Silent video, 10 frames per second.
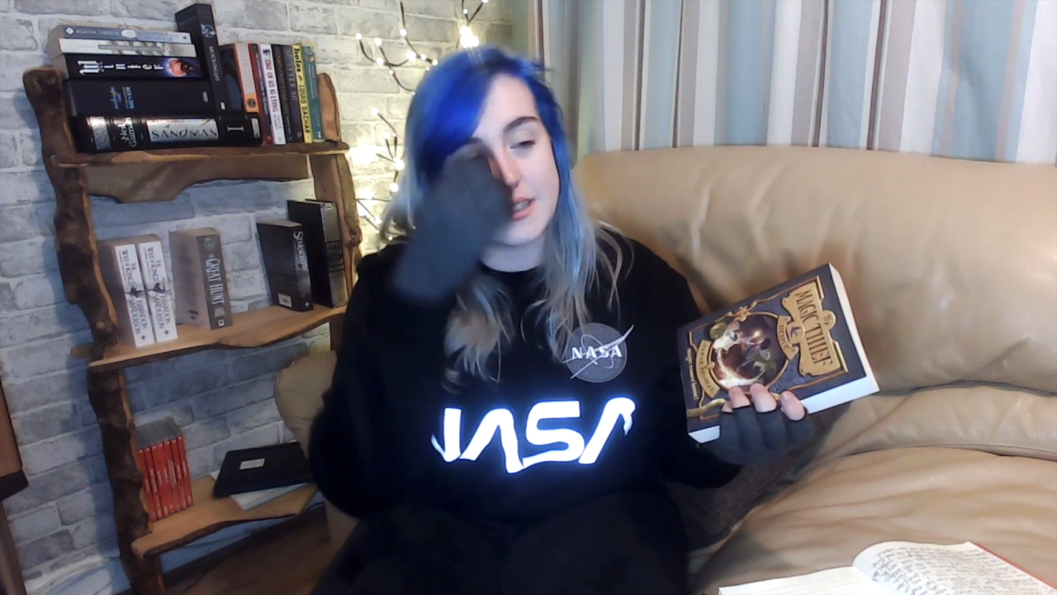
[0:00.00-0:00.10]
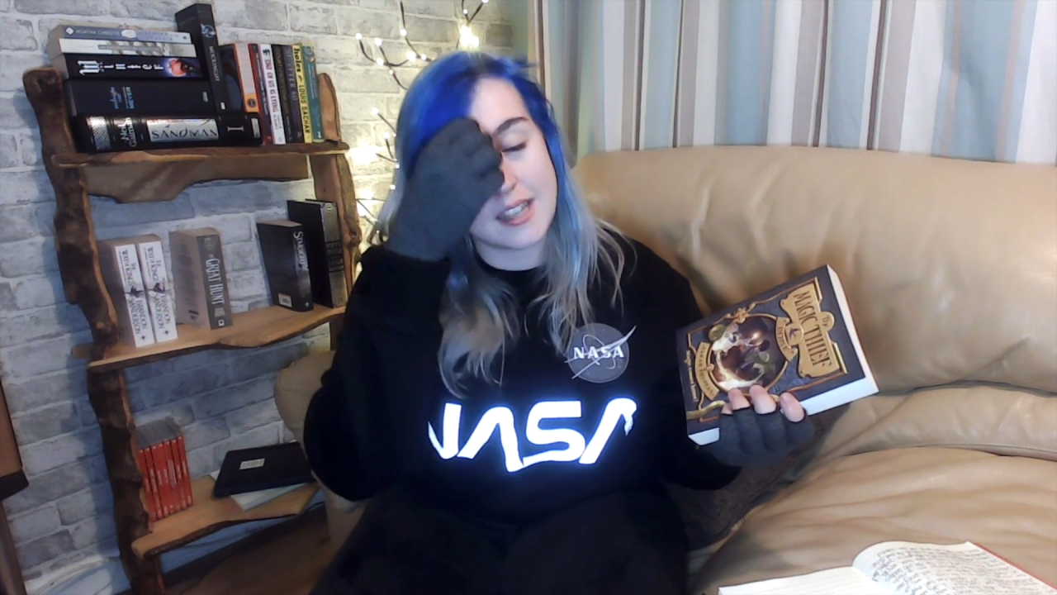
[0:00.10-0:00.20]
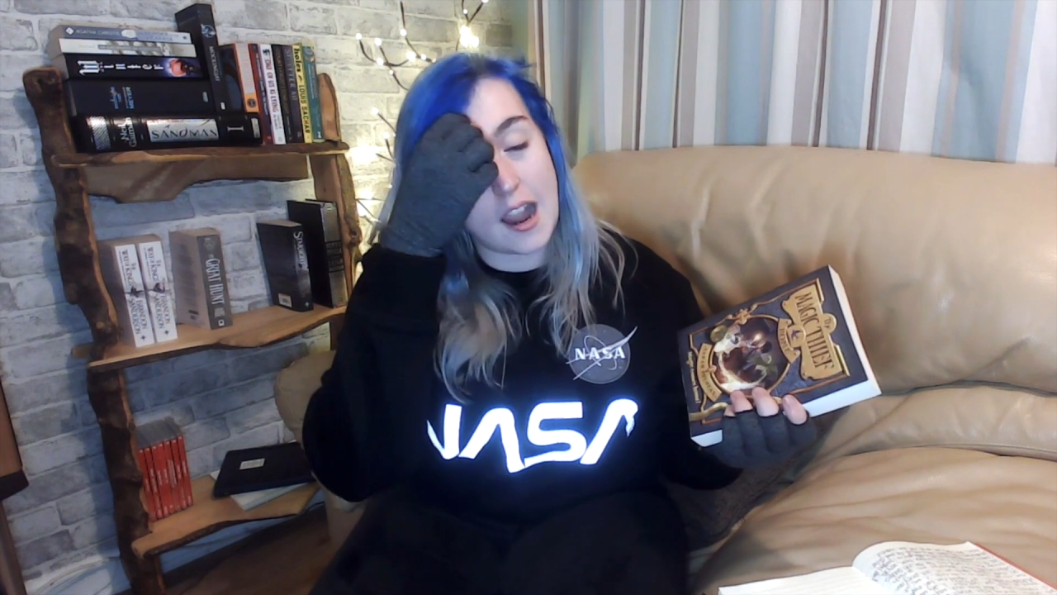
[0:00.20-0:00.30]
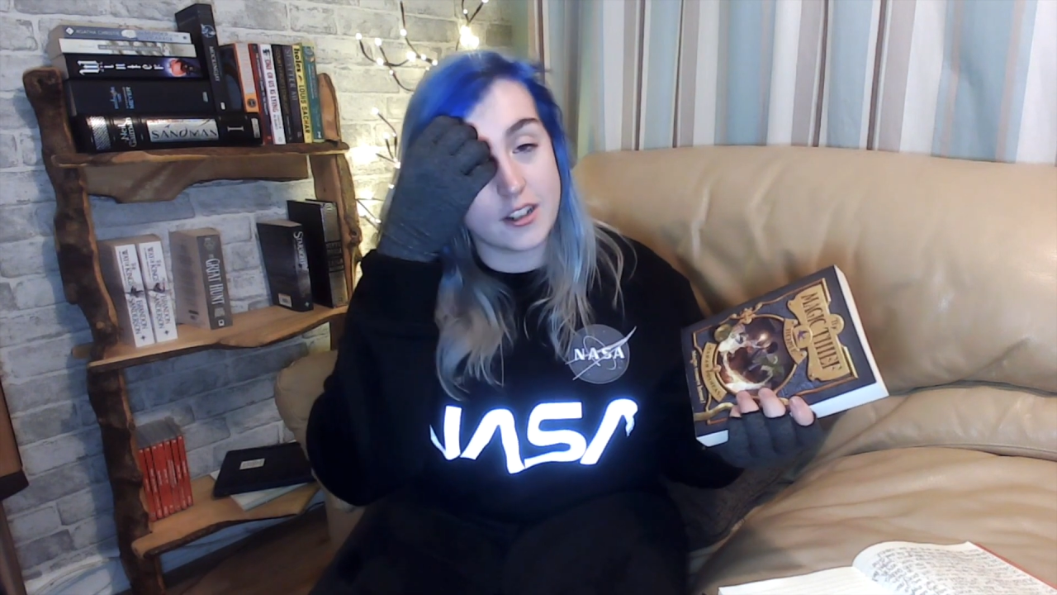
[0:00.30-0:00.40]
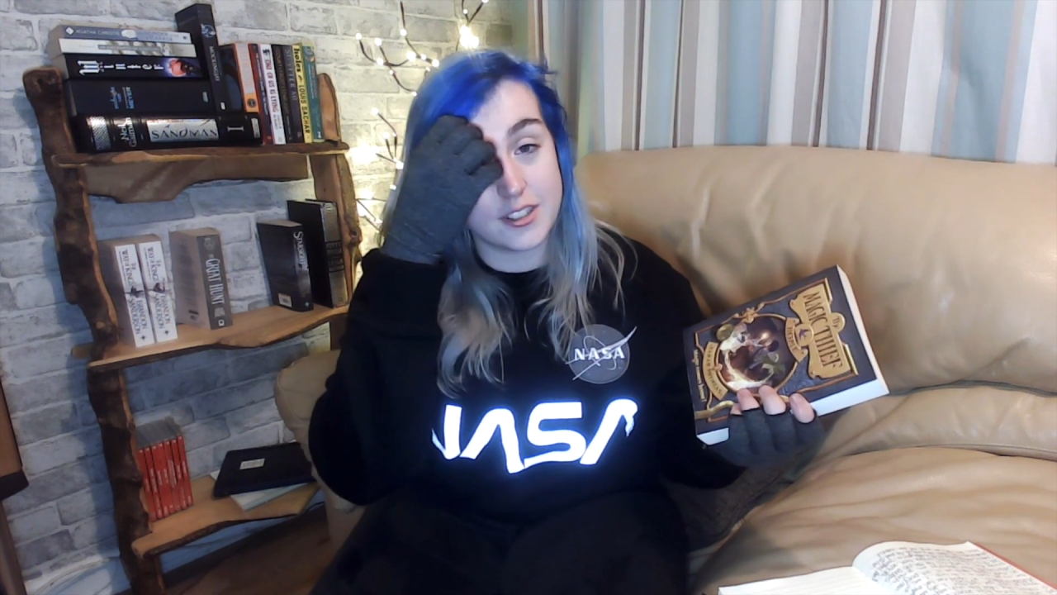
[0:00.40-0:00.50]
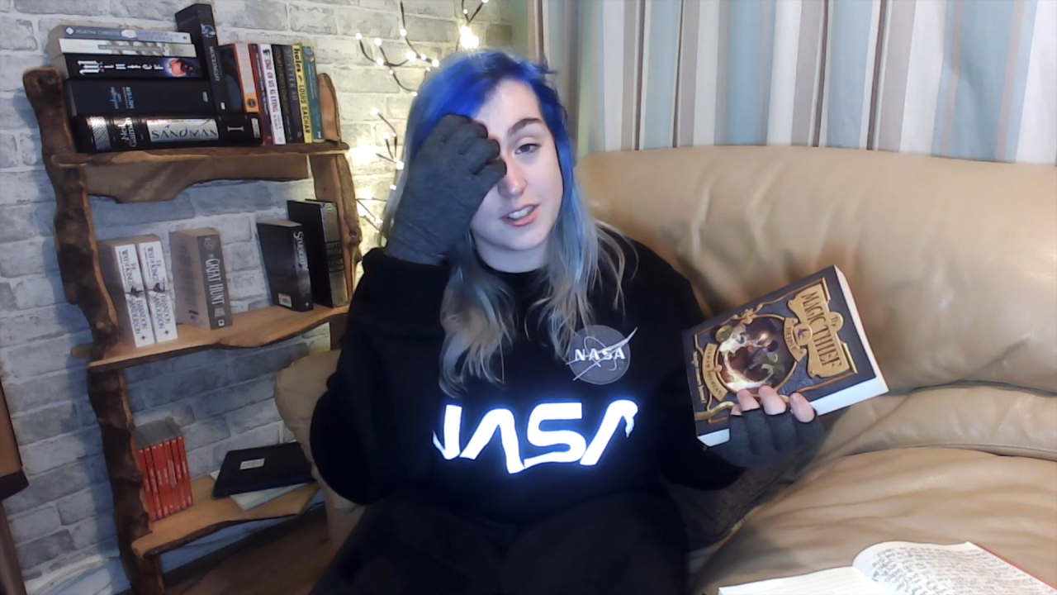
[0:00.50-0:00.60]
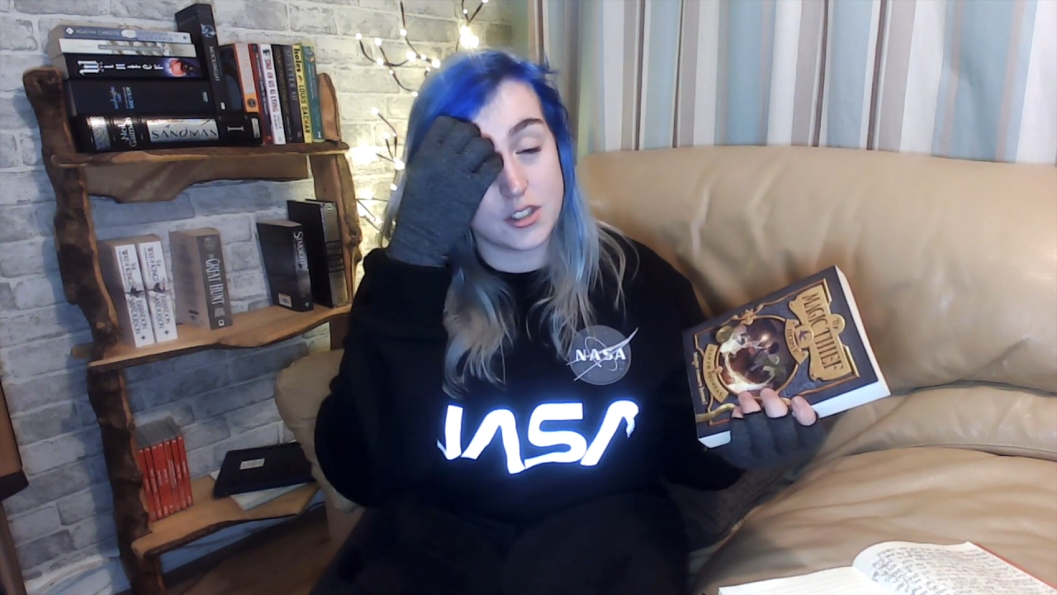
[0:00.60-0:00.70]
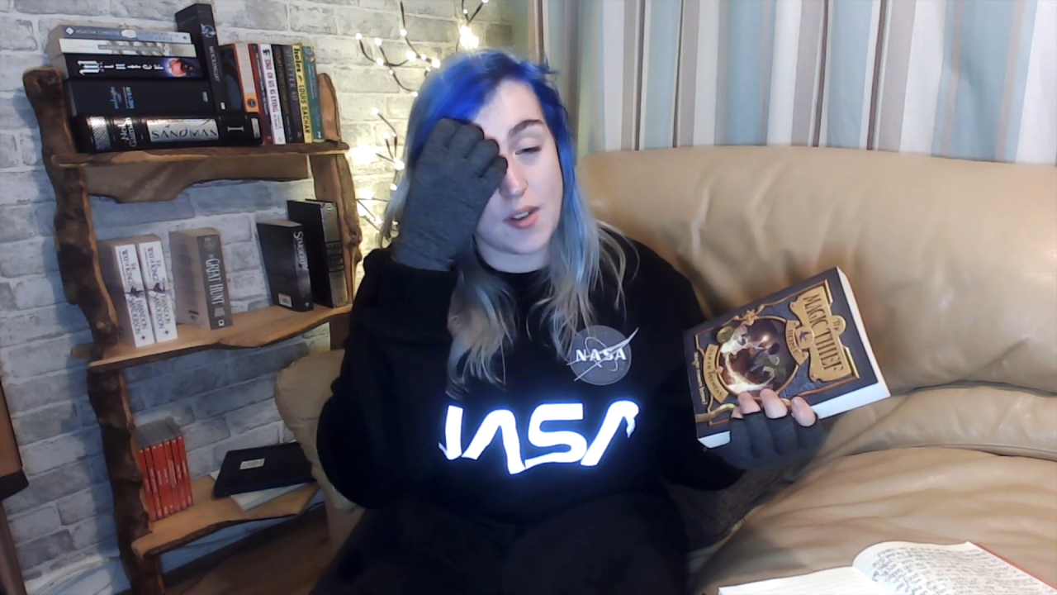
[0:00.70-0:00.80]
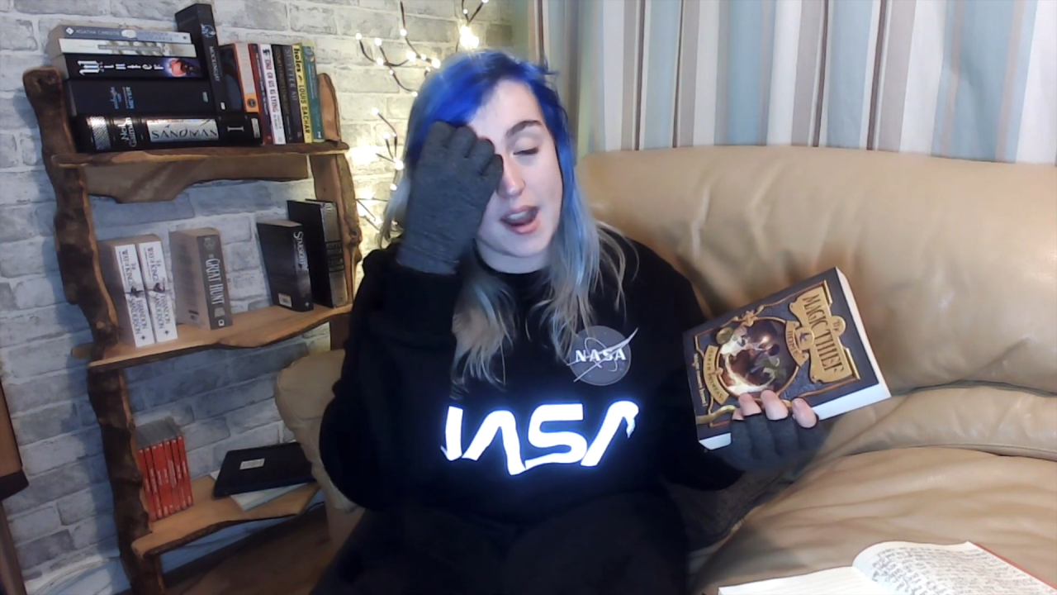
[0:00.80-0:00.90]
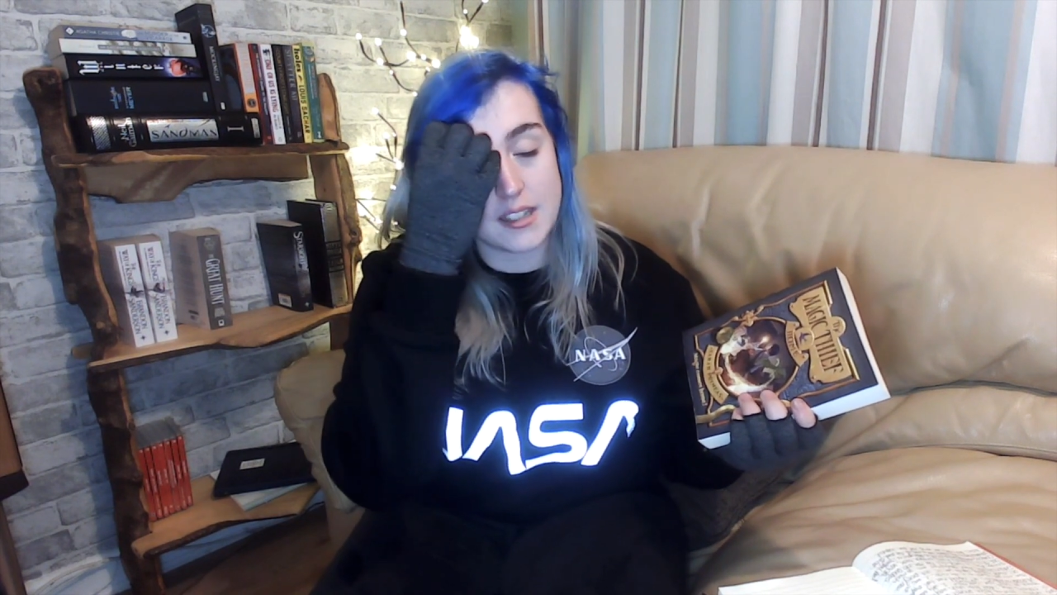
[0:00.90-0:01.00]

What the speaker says: characters interact.